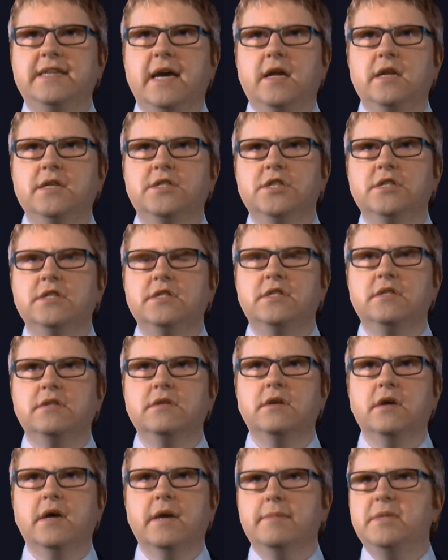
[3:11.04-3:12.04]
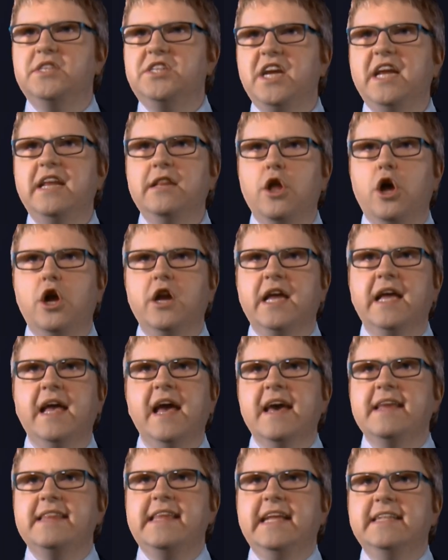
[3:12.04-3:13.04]
intelligence, machine
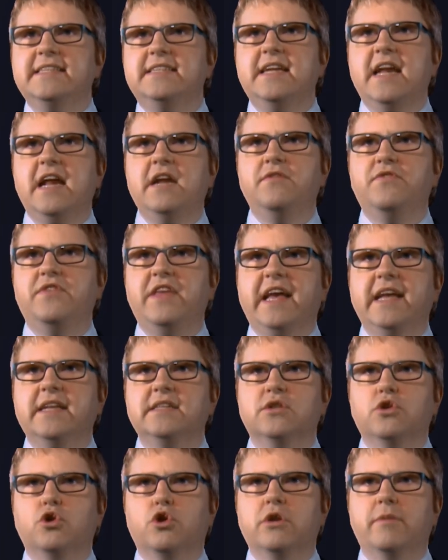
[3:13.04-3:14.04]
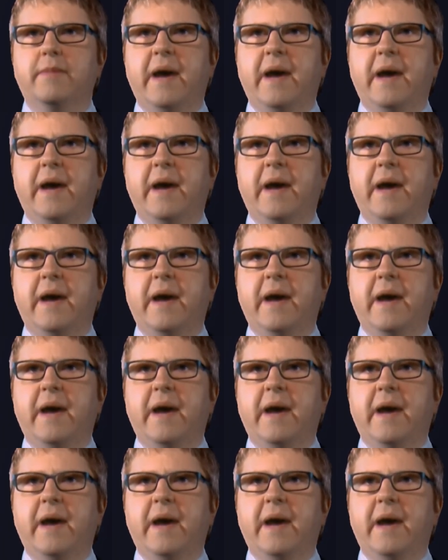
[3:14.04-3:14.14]
learning, the Internet of Things, and